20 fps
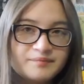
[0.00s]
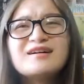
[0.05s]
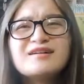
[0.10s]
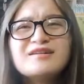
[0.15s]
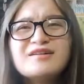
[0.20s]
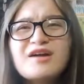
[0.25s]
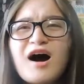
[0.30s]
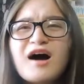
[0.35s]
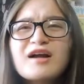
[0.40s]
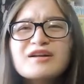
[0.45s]

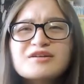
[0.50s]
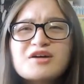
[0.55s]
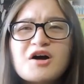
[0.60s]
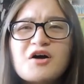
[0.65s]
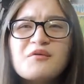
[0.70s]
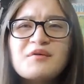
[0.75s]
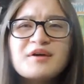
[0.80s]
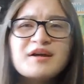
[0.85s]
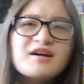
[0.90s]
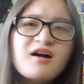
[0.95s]
Not
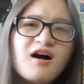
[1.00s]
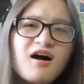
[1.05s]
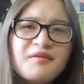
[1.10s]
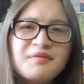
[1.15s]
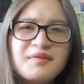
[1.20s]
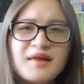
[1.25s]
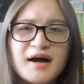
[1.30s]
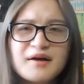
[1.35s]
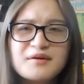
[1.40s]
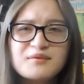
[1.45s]
going
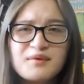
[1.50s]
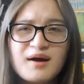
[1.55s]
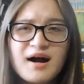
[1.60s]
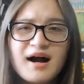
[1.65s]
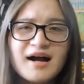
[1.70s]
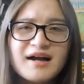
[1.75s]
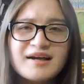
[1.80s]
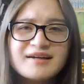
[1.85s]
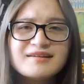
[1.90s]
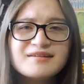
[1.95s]
on that
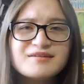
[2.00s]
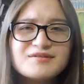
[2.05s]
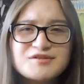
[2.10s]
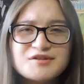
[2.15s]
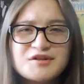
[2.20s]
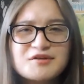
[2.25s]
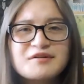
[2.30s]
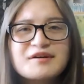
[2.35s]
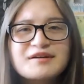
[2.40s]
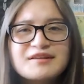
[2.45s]
ride
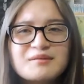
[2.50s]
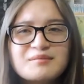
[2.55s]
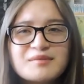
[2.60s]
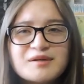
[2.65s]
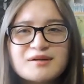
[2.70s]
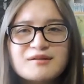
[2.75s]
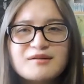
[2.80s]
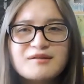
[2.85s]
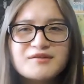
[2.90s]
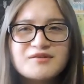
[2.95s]
during the
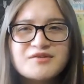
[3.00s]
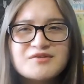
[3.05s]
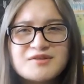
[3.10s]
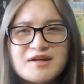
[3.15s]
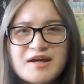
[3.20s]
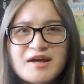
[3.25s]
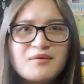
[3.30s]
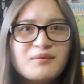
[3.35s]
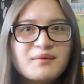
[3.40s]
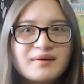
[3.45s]
middle of the
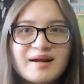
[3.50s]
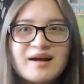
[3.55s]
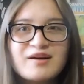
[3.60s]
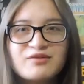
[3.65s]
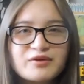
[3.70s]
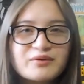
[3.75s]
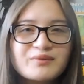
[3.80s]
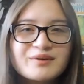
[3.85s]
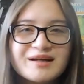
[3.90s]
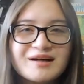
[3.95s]
day when
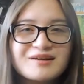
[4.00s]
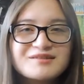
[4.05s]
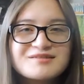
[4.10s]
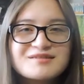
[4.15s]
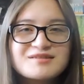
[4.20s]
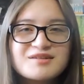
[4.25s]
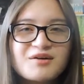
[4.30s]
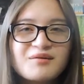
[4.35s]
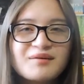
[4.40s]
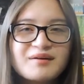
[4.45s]
everyone else
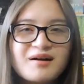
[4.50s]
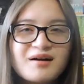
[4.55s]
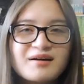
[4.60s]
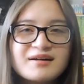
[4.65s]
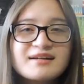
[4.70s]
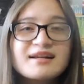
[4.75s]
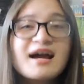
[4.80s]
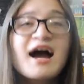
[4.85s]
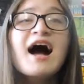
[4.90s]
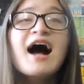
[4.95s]
is going on
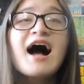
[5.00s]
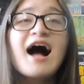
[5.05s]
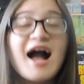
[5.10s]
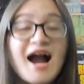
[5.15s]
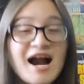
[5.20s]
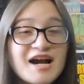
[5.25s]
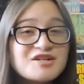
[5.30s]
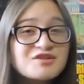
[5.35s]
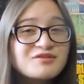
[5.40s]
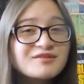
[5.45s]
it
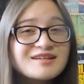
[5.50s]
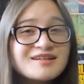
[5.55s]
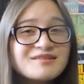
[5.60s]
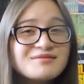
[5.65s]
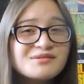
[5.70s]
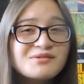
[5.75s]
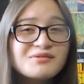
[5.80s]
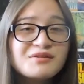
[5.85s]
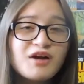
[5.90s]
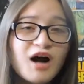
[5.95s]
actually
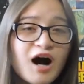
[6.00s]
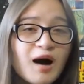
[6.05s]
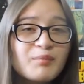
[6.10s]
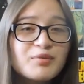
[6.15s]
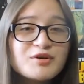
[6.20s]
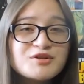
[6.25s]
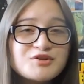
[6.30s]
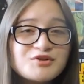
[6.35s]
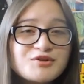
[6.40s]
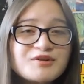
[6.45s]
gives you the
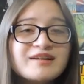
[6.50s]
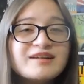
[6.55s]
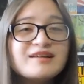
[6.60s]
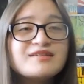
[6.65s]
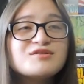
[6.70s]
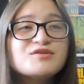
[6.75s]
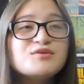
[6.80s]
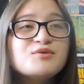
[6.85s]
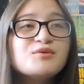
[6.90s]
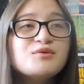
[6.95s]
opportunity
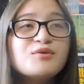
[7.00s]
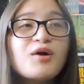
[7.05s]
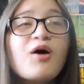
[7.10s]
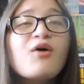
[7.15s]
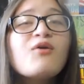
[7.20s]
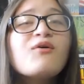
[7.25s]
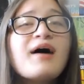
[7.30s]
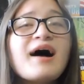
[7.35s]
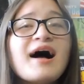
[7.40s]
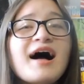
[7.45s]
to
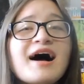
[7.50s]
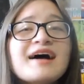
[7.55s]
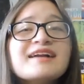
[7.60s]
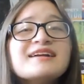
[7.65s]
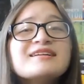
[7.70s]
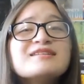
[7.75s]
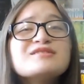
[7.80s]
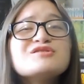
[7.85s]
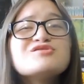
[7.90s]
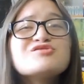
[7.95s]
go ahead
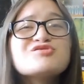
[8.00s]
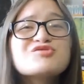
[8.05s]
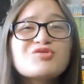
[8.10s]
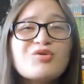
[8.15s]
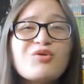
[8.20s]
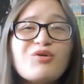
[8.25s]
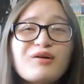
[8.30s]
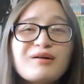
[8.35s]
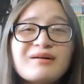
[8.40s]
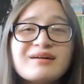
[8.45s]
and
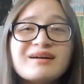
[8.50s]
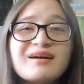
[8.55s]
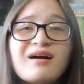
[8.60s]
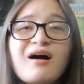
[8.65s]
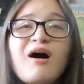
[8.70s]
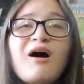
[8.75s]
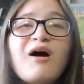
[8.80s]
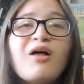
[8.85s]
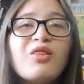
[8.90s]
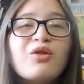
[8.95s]
enjoy
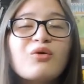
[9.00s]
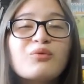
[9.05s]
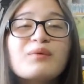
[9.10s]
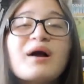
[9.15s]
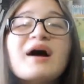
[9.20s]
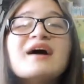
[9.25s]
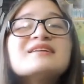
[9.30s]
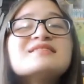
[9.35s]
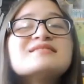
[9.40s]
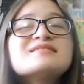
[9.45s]
the
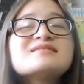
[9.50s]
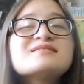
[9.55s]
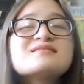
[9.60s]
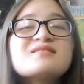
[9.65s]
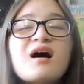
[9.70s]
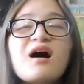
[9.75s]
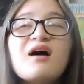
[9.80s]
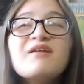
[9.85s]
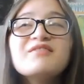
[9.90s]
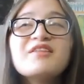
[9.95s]

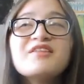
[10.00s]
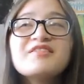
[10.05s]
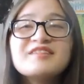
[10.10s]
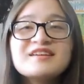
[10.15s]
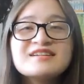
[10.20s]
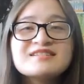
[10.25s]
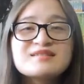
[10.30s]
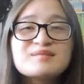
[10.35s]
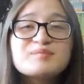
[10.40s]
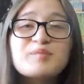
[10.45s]
rest of the
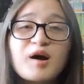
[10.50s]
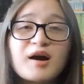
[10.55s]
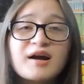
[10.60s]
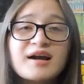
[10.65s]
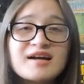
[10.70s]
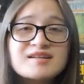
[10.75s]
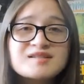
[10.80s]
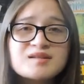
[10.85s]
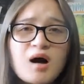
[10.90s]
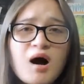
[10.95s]
things the park
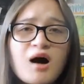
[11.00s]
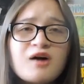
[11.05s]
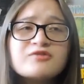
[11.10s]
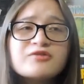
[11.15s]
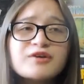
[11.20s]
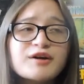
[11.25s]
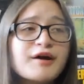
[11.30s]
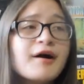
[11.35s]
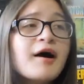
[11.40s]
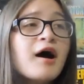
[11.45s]
has to
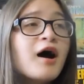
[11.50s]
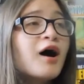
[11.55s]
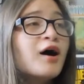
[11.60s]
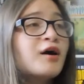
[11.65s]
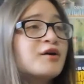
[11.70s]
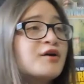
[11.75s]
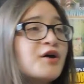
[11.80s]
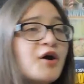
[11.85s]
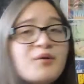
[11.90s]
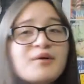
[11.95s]
offer.
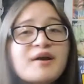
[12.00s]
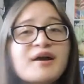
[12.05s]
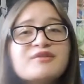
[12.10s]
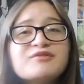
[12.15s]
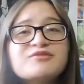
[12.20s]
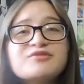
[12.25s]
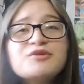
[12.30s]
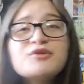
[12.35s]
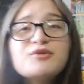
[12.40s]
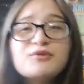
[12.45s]
Go get
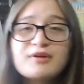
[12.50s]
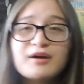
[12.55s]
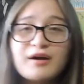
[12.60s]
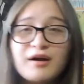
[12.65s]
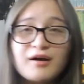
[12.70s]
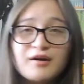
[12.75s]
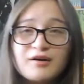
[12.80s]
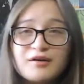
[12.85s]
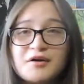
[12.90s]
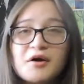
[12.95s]
food,
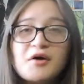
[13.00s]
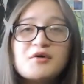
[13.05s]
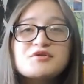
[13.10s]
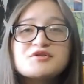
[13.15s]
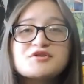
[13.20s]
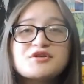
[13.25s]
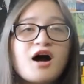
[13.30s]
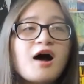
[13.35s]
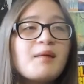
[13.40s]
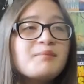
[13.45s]
go
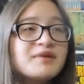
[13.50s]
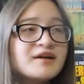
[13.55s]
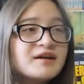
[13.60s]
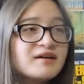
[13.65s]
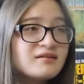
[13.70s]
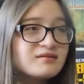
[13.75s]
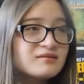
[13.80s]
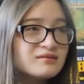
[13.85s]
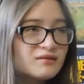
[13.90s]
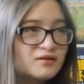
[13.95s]

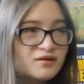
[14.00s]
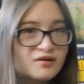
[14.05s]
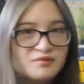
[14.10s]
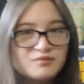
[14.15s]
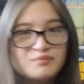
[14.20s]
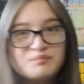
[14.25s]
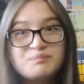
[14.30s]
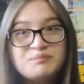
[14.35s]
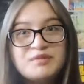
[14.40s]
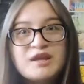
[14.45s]
shopping,
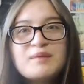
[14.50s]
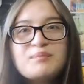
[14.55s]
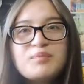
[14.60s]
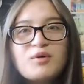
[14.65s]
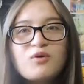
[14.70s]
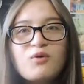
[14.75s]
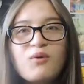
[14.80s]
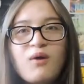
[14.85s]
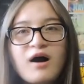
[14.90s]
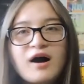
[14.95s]

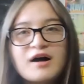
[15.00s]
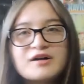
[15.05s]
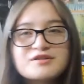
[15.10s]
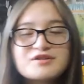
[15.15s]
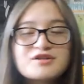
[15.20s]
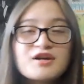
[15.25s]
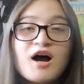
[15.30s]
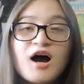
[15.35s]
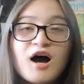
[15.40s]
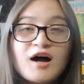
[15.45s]
people
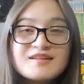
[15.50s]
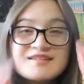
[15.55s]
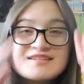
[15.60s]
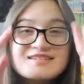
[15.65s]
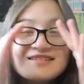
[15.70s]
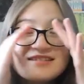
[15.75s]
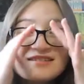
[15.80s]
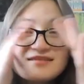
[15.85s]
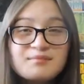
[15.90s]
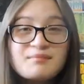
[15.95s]
watch.
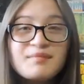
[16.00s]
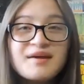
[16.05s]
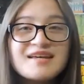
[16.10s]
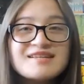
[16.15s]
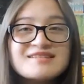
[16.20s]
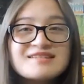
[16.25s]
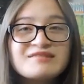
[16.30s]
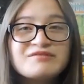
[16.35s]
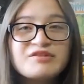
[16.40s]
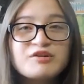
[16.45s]
Disney's
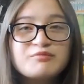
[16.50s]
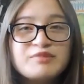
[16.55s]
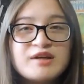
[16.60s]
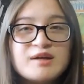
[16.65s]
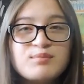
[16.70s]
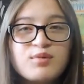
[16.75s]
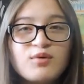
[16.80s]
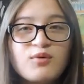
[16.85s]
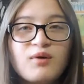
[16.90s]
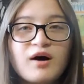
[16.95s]
amazing for
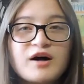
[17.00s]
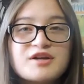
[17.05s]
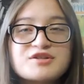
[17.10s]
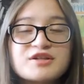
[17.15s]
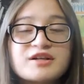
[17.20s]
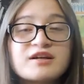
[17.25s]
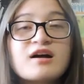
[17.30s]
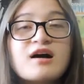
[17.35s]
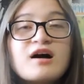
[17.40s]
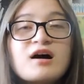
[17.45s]
people
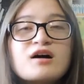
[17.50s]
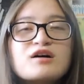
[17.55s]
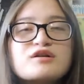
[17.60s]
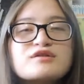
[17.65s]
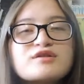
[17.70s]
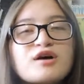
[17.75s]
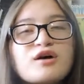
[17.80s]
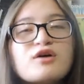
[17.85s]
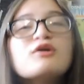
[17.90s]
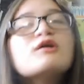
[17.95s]
watching.
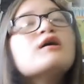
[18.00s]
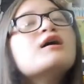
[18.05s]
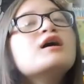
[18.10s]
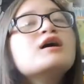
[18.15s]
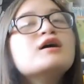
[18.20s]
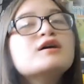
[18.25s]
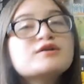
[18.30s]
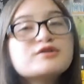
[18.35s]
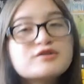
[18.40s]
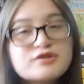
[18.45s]
So
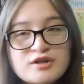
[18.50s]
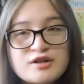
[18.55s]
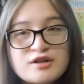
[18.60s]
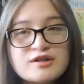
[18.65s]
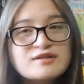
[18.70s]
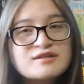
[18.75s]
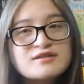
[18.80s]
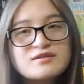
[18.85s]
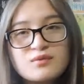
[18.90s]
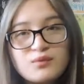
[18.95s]

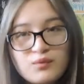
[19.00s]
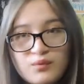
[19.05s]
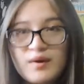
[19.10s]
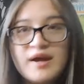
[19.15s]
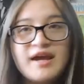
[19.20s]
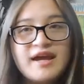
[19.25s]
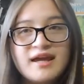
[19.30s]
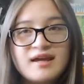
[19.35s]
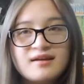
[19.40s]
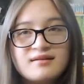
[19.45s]
just
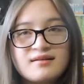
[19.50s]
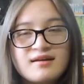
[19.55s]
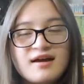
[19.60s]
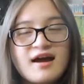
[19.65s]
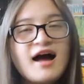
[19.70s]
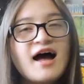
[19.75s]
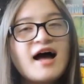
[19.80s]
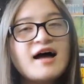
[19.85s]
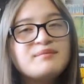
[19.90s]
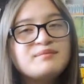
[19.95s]
wait
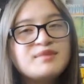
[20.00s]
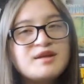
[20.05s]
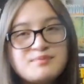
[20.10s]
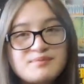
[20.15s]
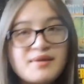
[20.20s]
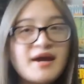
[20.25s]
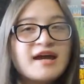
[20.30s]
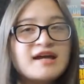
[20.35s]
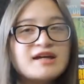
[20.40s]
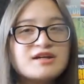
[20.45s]
and be
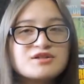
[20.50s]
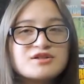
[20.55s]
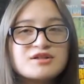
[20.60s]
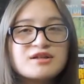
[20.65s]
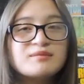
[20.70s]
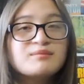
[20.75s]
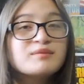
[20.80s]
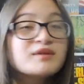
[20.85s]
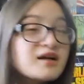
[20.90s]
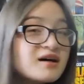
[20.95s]

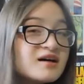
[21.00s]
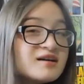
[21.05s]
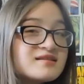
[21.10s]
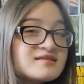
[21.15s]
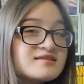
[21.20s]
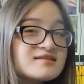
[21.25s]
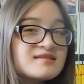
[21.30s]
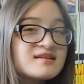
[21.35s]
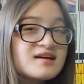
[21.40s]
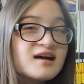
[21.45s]
patient,
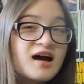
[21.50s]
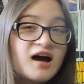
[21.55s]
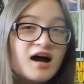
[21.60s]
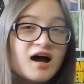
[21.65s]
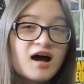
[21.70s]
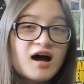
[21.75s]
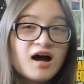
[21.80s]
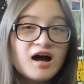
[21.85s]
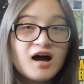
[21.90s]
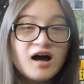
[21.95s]
because
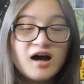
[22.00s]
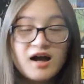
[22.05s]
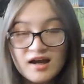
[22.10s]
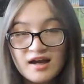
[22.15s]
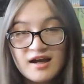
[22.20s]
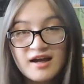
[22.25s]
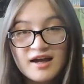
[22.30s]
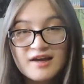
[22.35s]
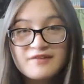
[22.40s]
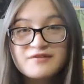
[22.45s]

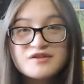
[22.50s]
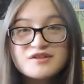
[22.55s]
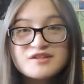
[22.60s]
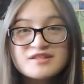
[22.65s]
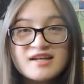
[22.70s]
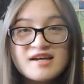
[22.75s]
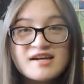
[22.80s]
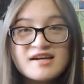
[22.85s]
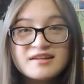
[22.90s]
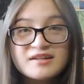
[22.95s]
if you're
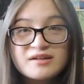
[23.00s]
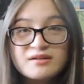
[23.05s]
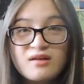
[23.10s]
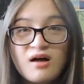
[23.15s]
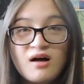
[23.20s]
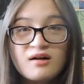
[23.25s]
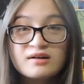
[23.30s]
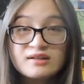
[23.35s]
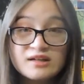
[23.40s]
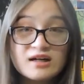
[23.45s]
staying there
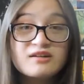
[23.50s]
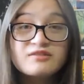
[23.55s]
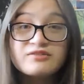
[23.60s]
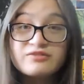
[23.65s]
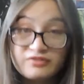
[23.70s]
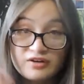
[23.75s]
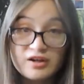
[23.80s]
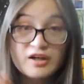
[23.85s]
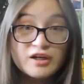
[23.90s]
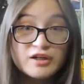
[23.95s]
long enough,
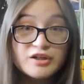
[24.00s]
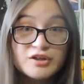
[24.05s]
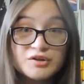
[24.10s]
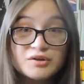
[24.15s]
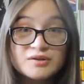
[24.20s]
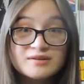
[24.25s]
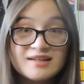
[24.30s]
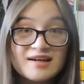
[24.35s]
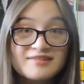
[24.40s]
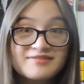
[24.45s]

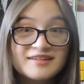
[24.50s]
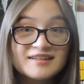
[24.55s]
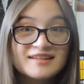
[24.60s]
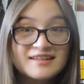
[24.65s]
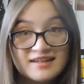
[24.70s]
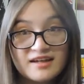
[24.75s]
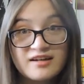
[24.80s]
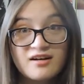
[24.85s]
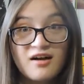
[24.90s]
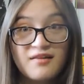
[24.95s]
you'll definitely
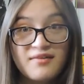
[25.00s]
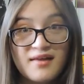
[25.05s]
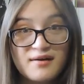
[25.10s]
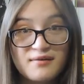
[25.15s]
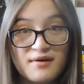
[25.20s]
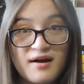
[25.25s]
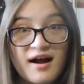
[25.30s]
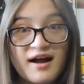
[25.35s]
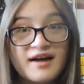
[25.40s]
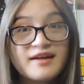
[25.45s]
get on that
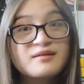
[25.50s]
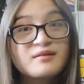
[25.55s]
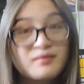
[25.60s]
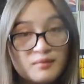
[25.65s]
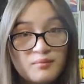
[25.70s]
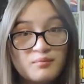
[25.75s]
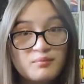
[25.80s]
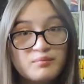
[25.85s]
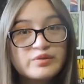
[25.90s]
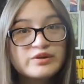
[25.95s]
ride.
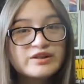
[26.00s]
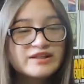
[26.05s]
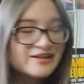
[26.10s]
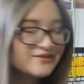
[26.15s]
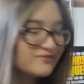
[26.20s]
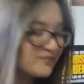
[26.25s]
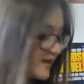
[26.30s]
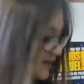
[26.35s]
Believe me.